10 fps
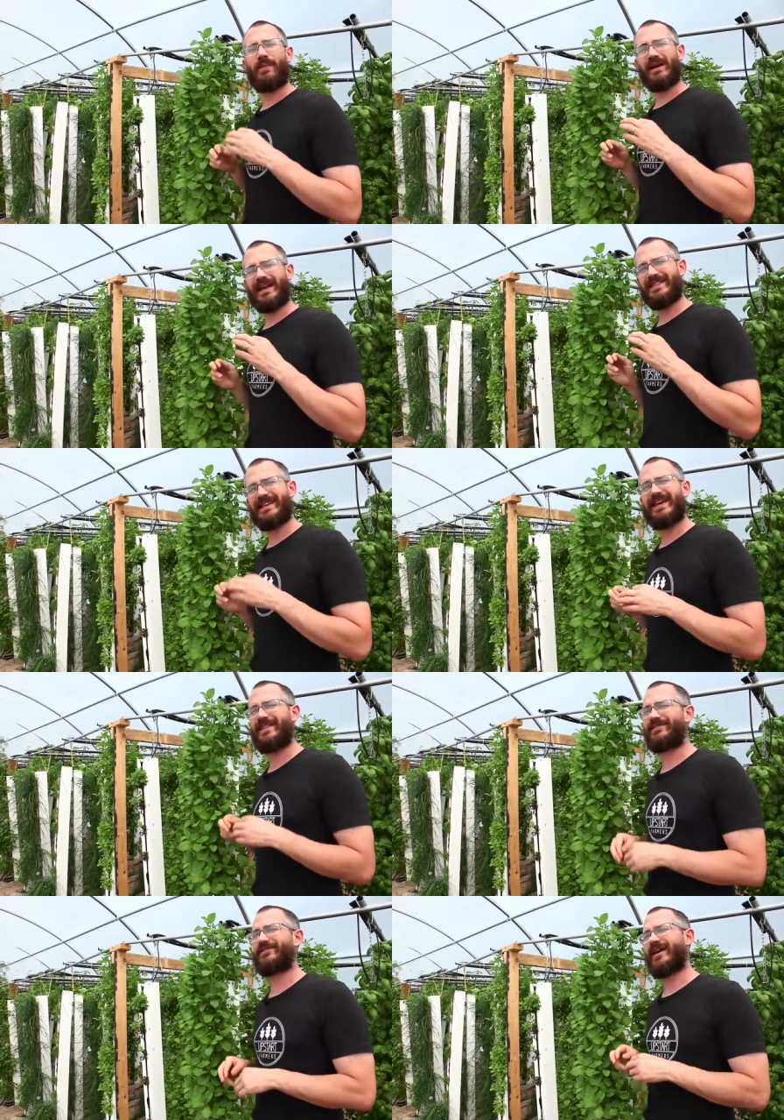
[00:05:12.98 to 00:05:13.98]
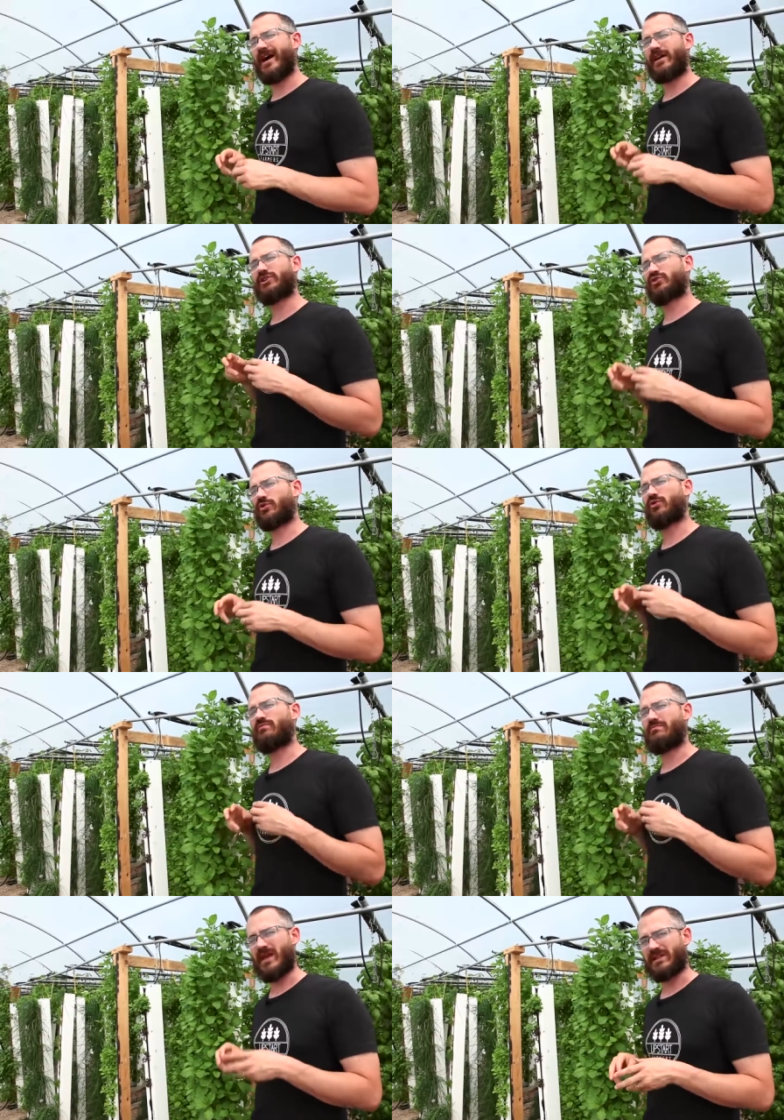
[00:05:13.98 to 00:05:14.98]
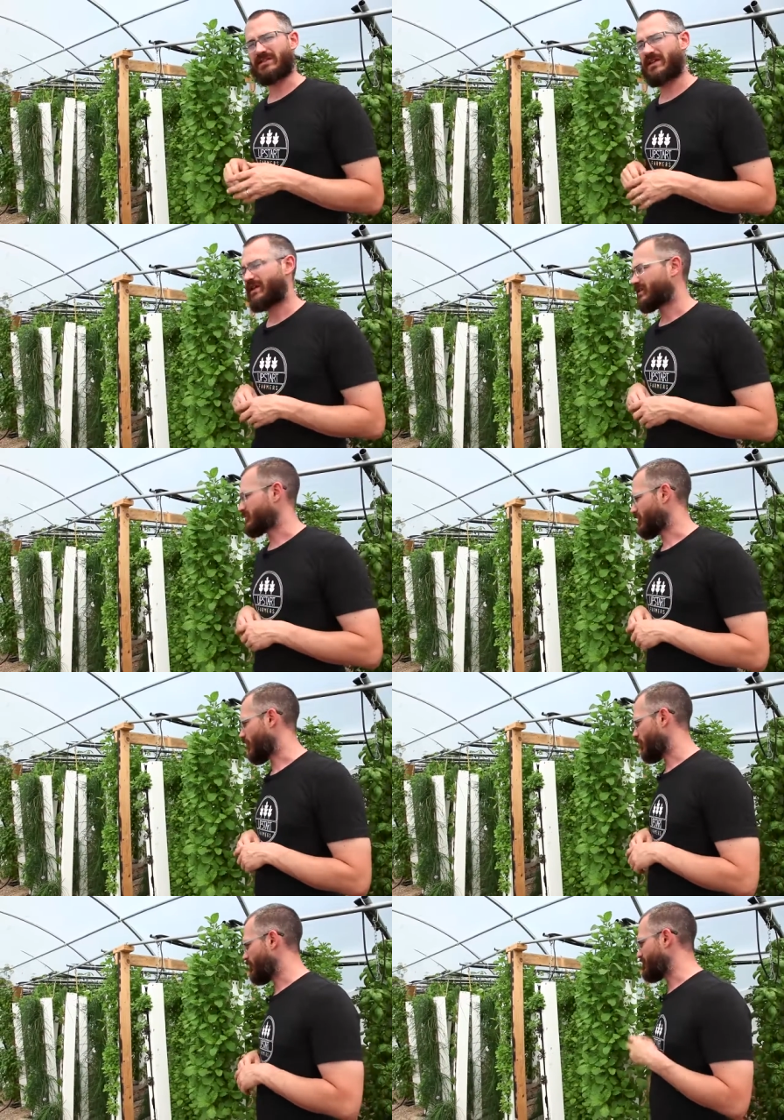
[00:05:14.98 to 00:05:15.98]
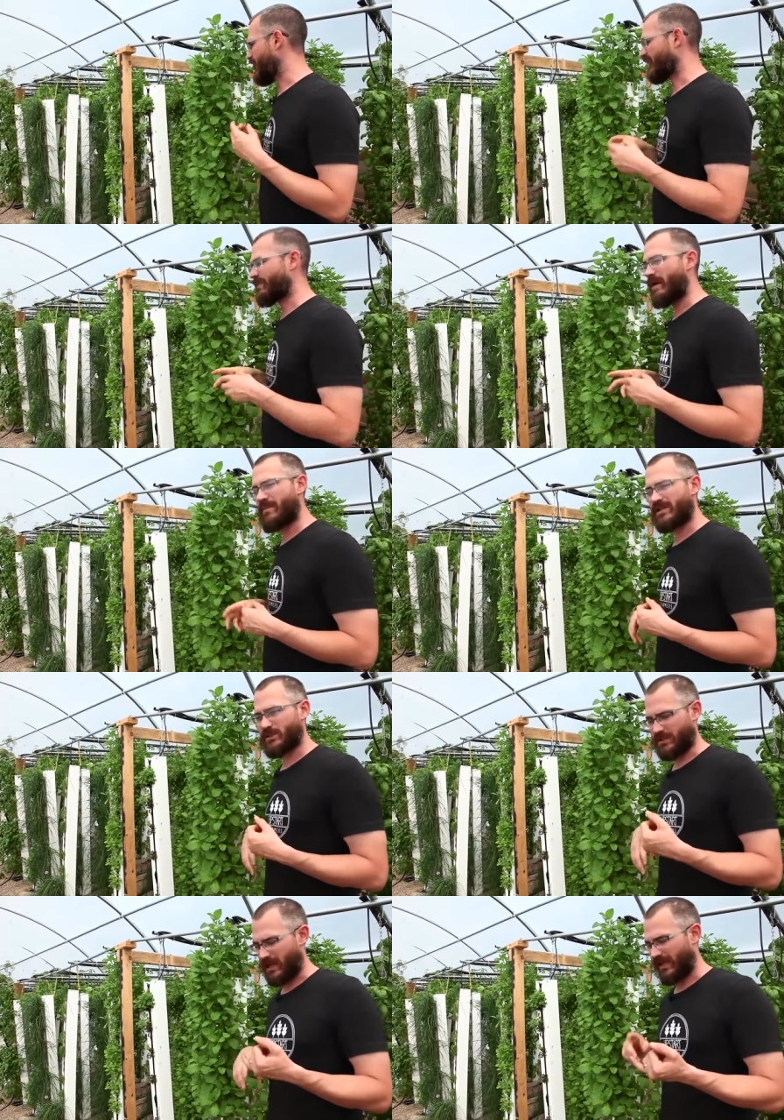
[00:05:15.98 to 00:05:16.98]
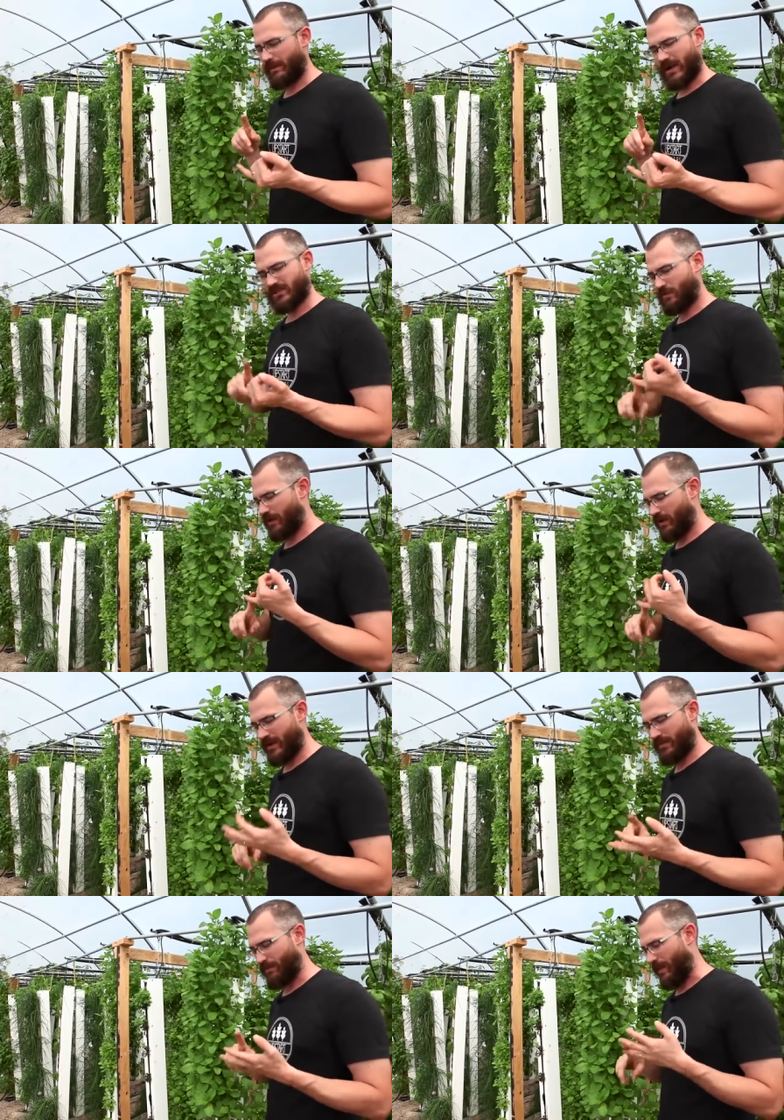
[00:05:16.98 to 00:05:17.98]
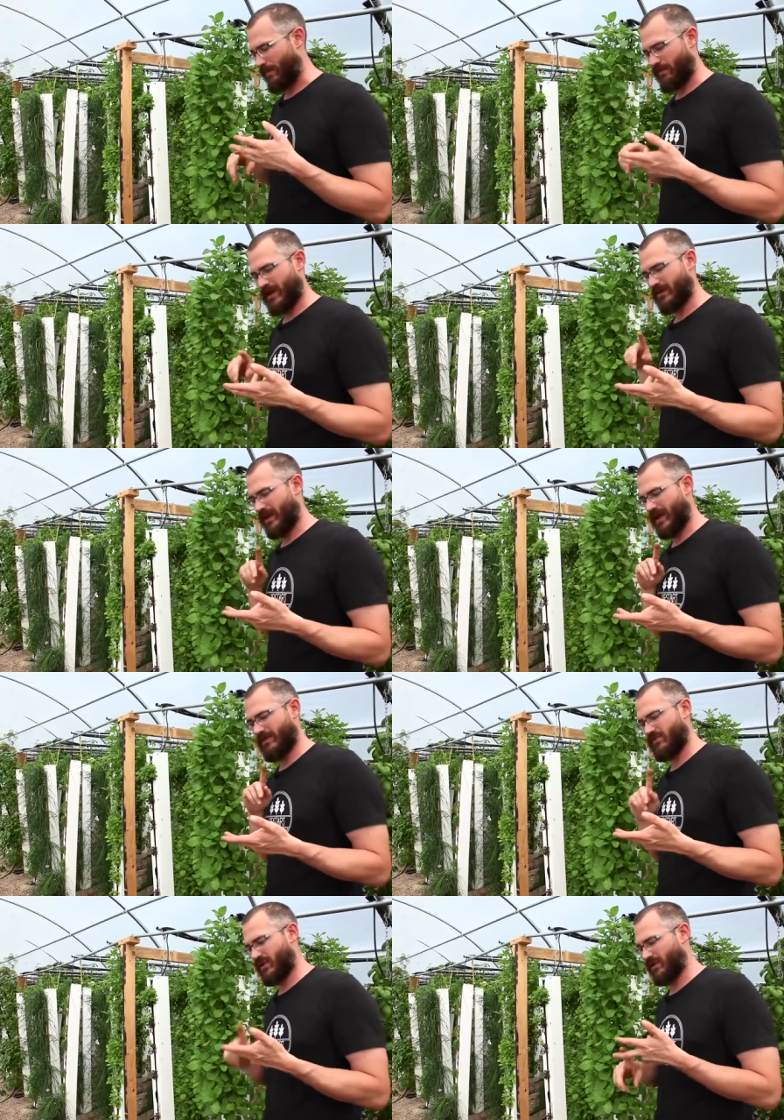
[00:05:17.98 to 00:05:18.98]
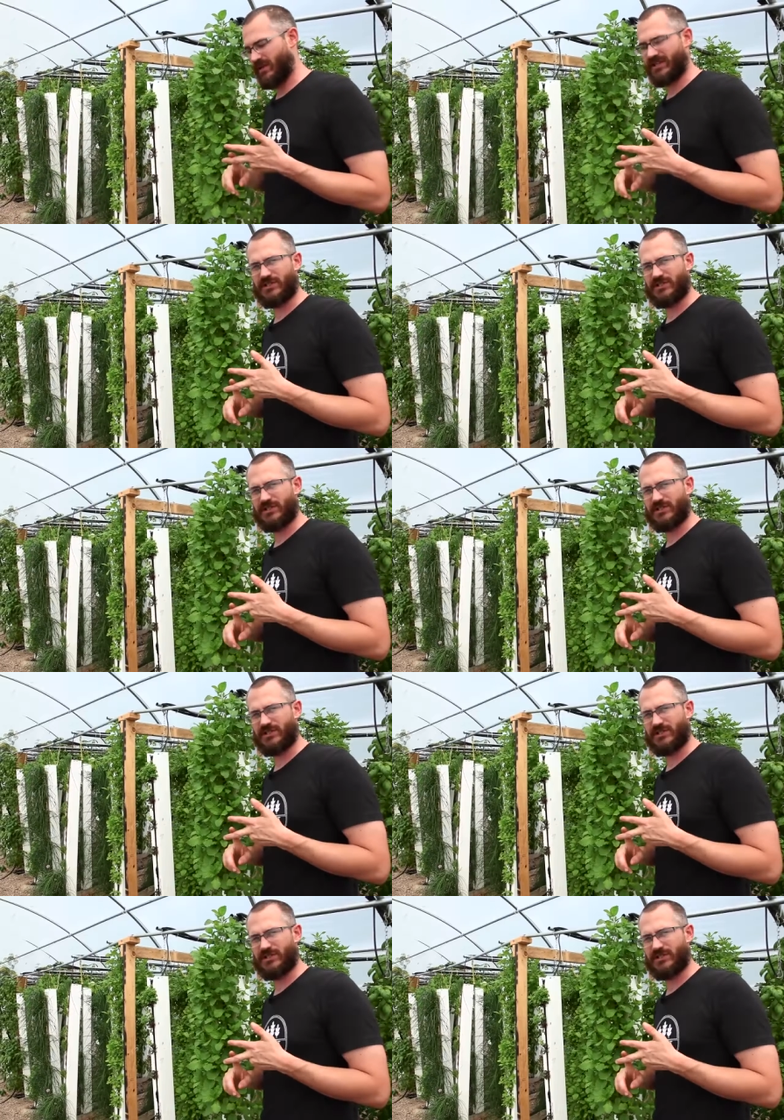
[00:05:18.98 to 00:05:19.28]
but in the end, they're not a true mint. So when we talk about mints, we're talking about spearmint, peppermint, and then like